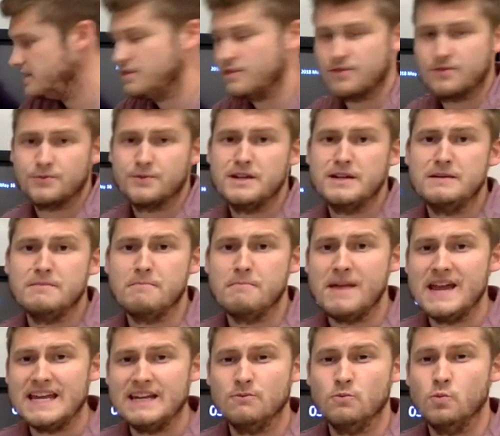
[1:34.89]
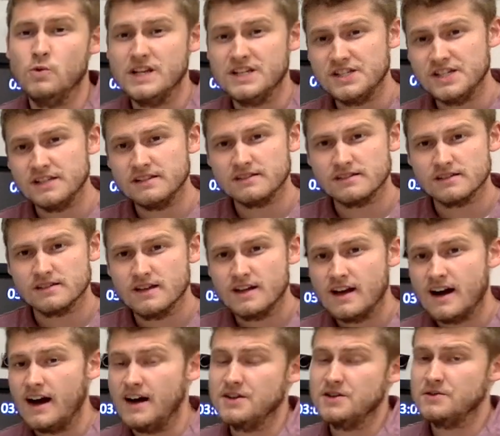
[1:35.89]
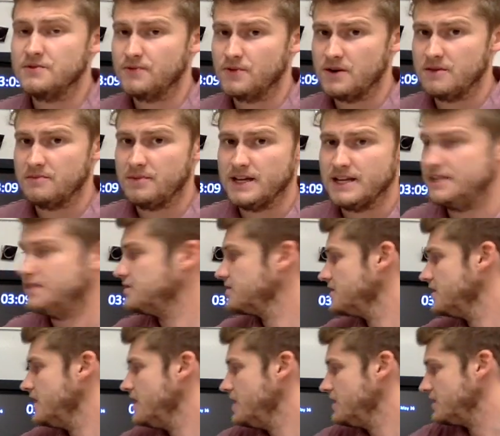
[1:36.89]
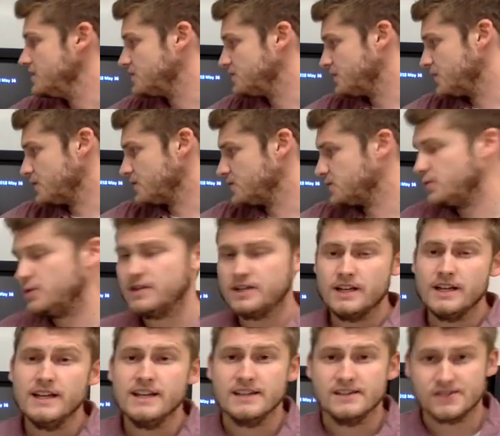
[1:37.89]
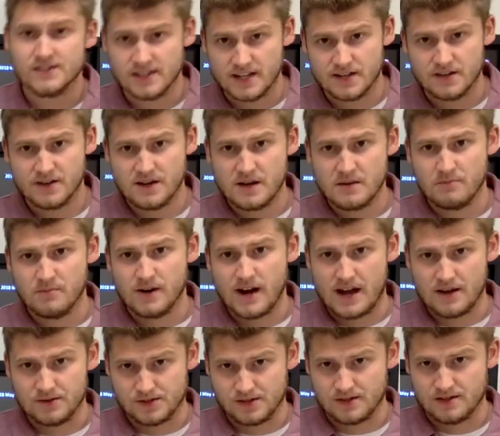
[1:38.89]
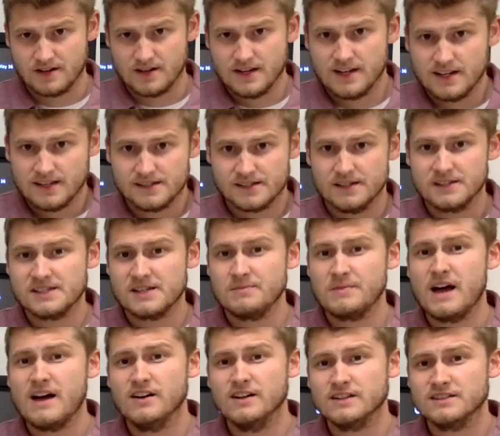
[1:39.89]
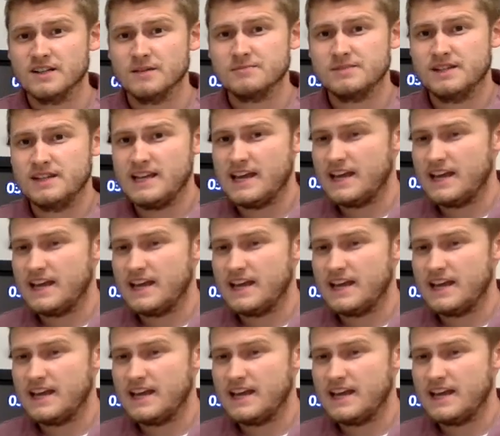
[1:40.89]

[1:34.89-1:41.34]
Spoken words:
the three main widgets on your front page. This first one is an internet browser. Since I'm not hooked up to the